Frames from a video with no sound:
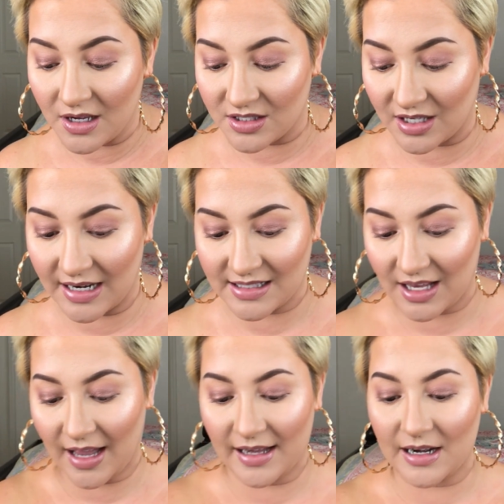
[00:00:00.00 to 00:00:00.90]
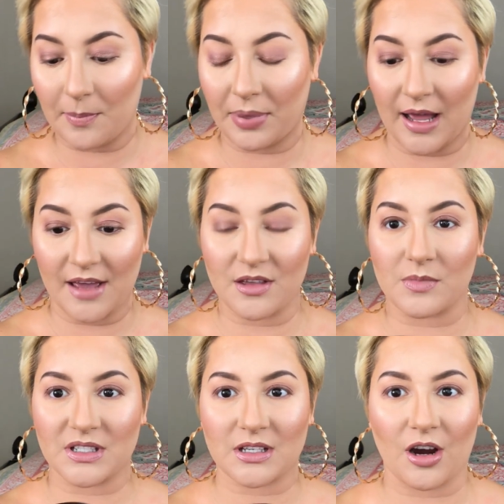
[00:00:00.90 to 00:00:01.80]
So let's go ahead and apply the
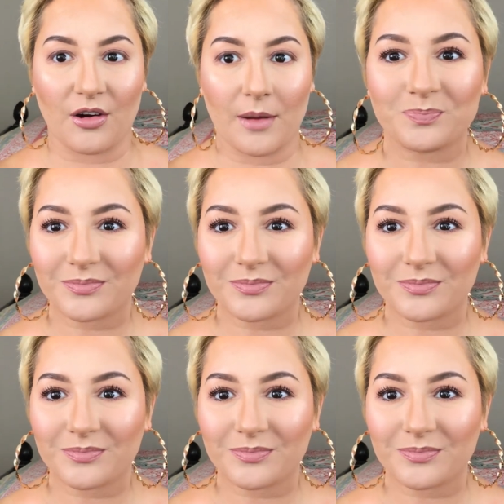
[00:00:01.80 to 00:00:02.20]
mascara.